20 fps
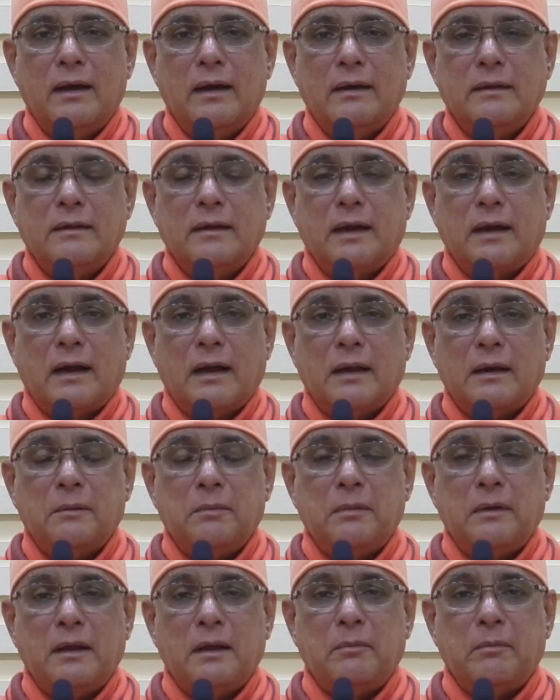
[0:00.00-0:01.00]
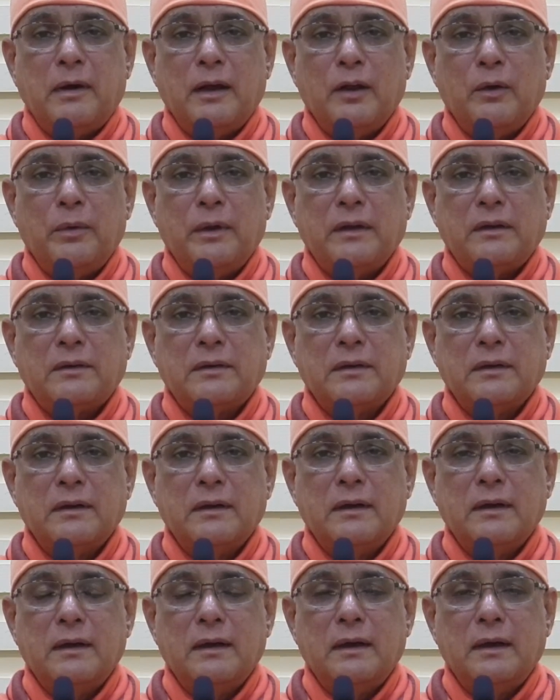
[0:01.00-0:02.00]
the karma by which
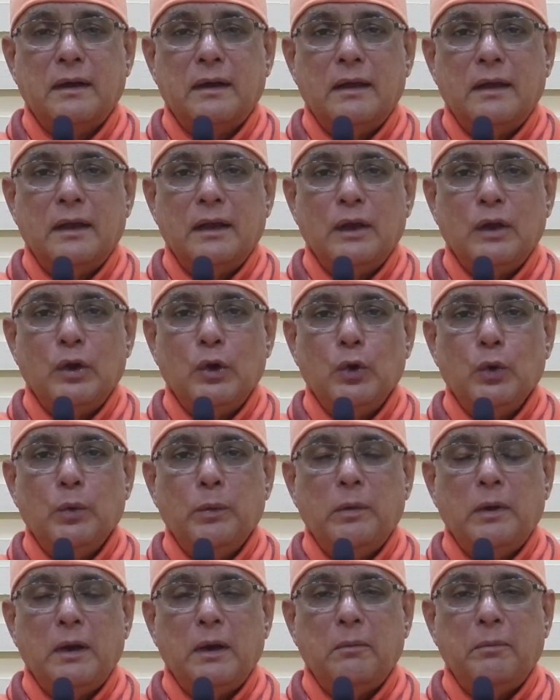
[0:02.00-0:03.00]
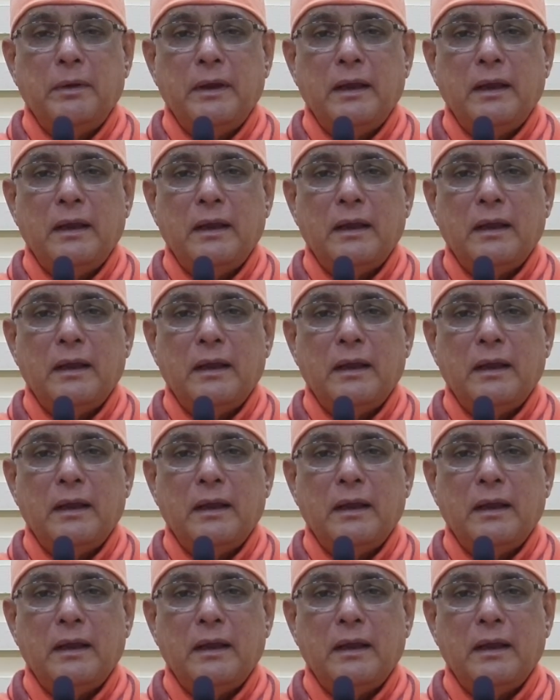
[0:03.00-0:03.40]
you will be